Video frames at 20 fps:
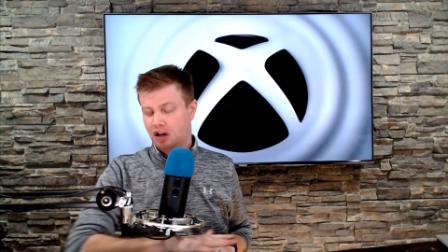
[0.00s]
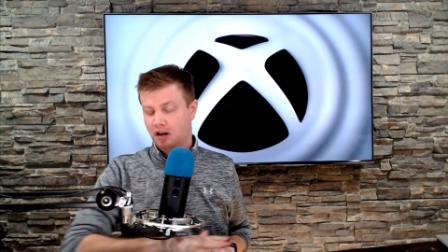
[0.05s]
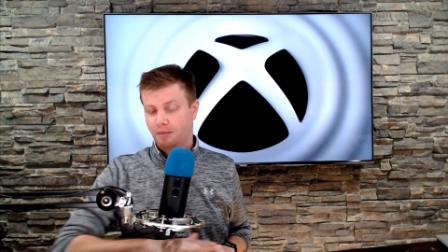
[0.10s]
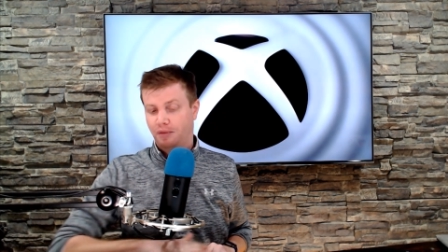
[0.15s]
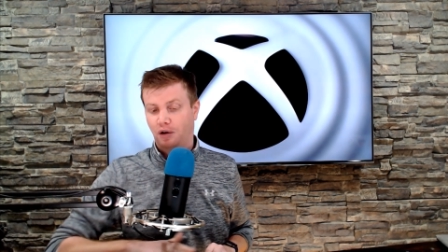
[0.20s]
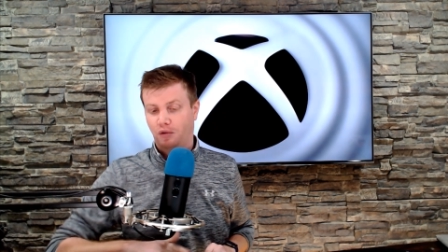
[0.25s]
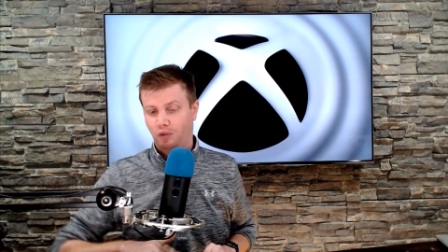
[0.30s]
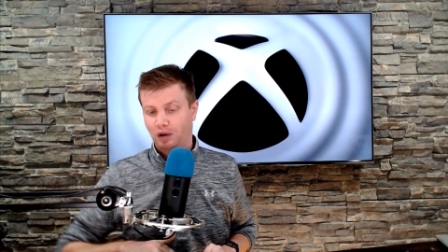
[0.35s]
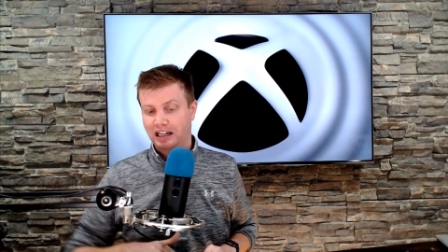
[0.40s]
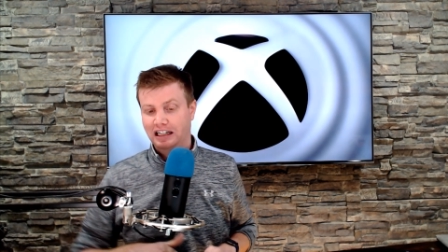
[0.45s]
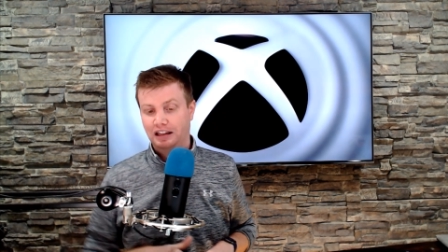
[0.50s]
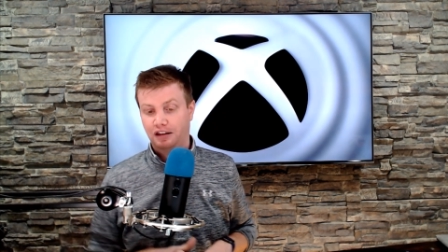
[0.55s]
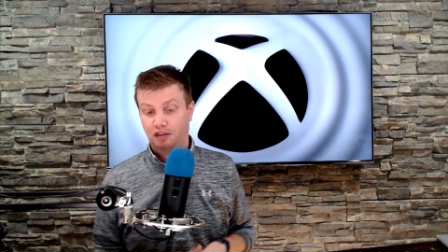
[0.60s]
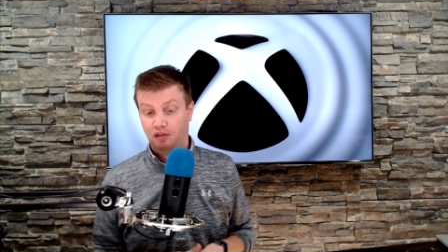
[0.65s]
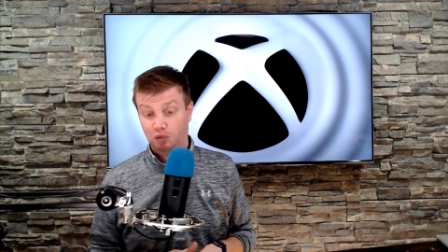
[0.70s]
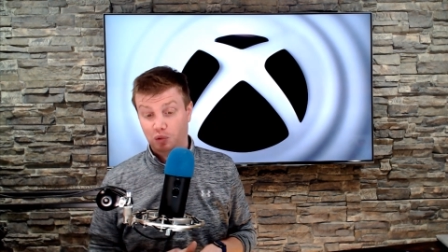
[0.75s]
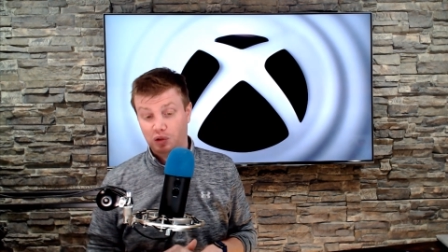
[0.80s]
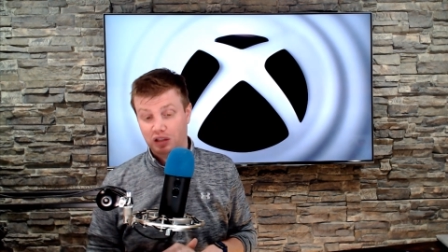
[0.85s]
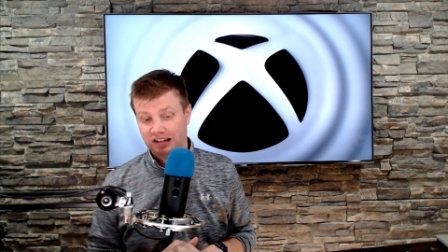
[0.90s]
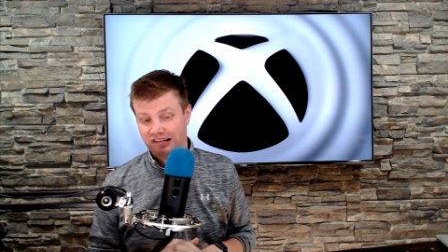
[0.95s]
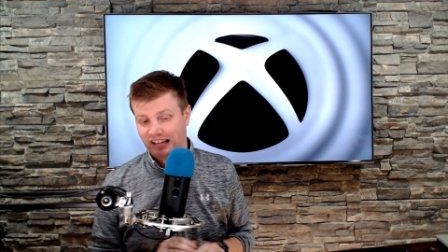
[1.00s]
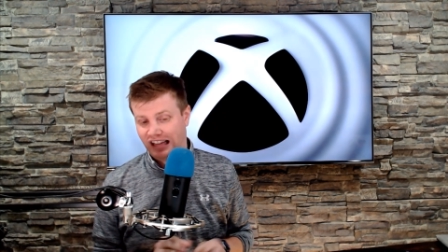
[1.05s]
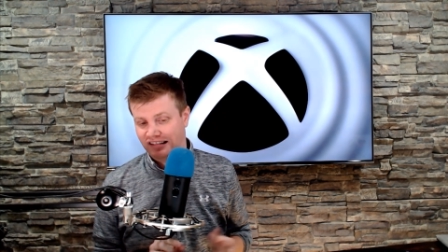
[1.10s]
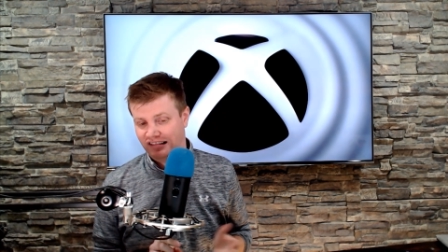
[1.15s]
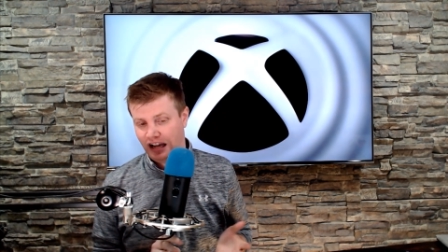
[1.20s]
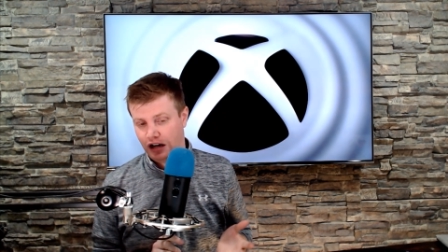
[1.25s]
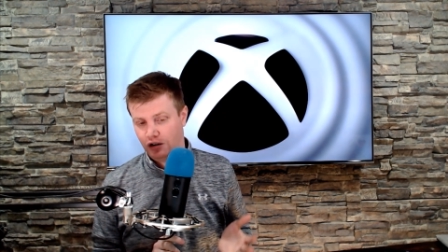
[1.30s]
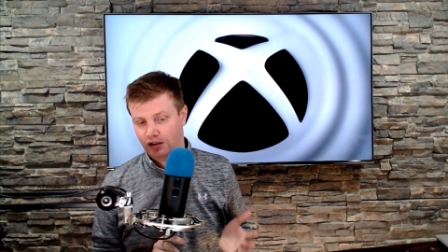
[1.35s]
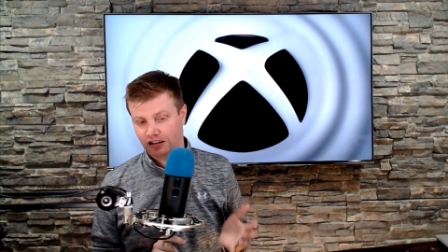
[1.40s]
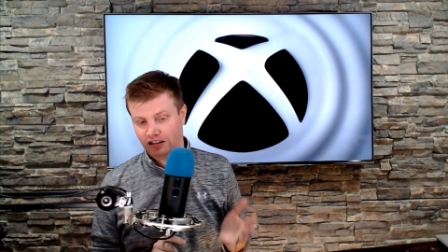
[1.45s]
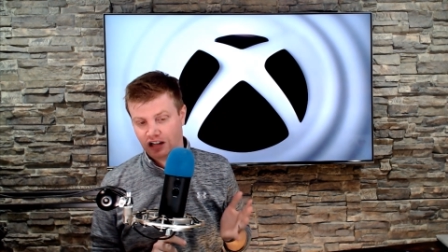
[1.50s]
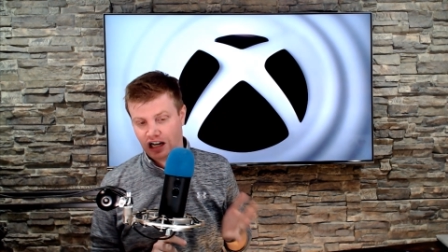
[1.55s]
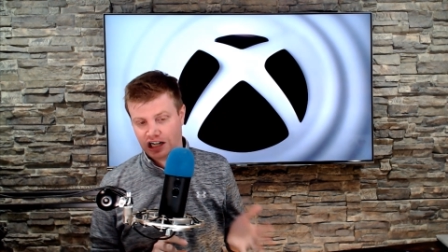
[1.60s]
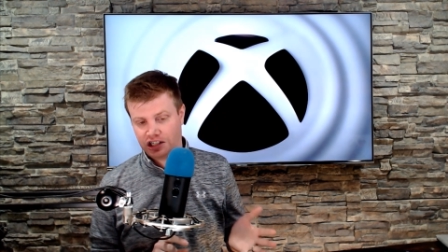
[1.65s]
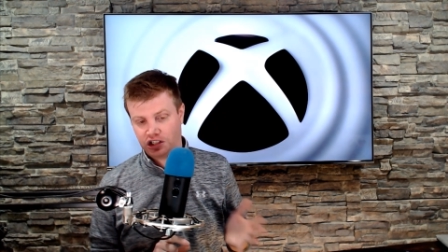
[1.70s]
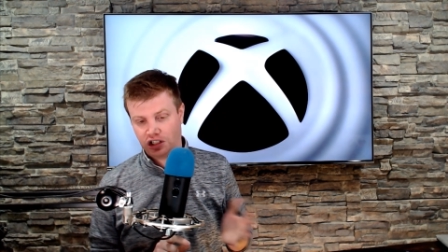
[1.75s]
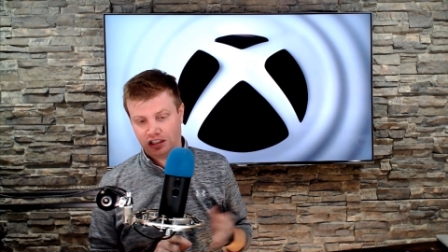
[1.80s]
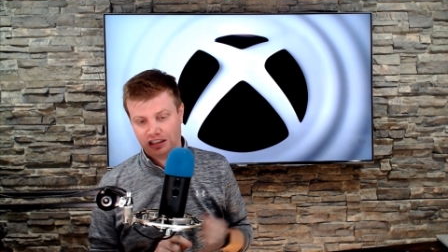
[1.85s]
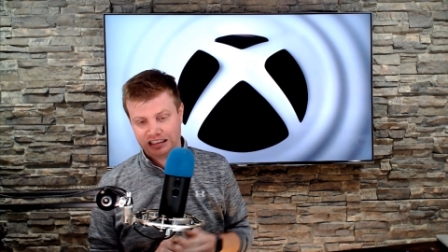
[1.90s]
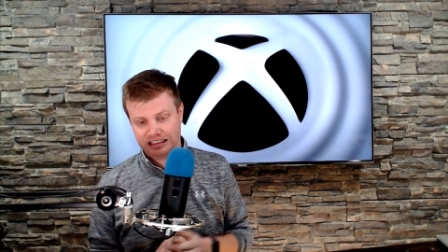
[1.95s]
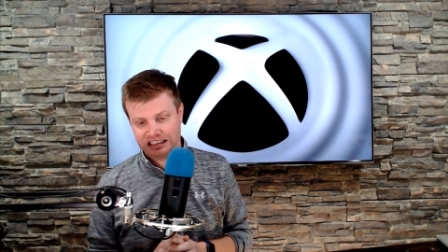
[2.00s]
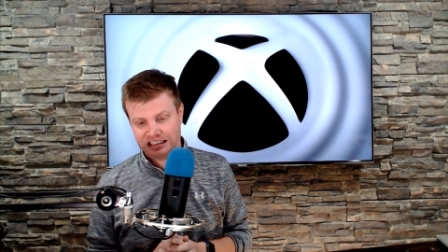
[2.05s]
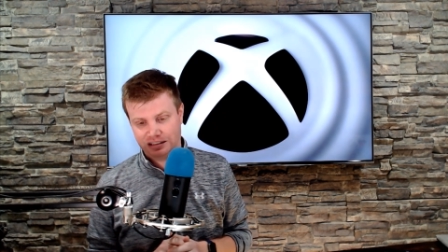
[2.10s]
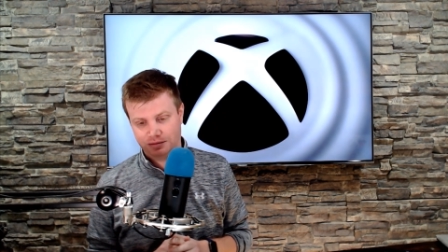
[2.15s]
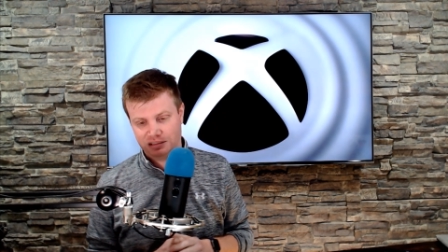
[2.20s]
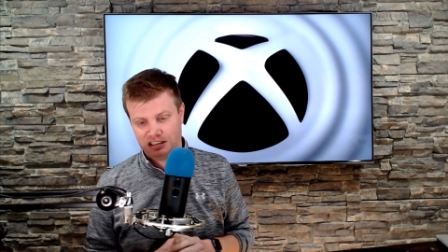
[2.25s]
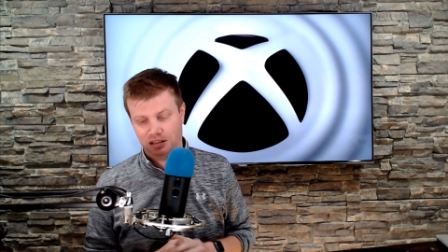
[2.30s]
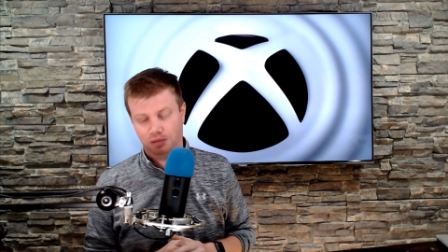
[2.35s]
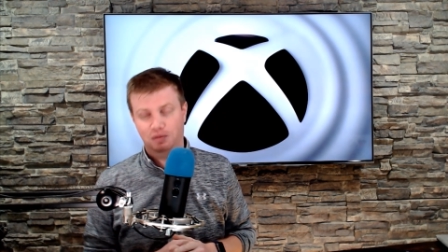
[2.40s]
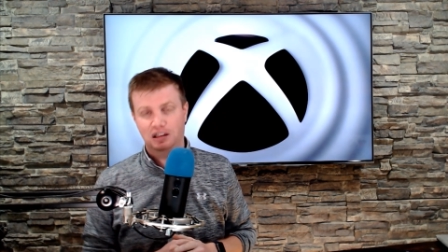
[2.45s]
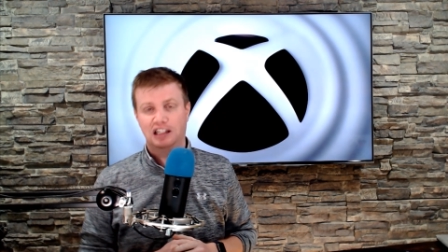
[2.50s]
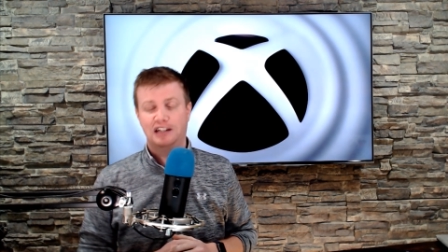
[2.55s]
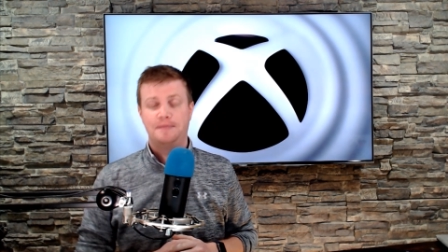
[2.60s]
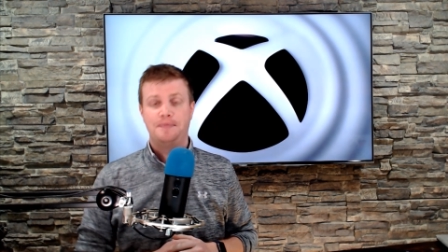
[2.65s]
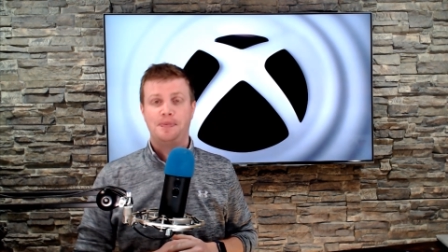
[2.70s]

but reading through this, that's how it logically seems to be,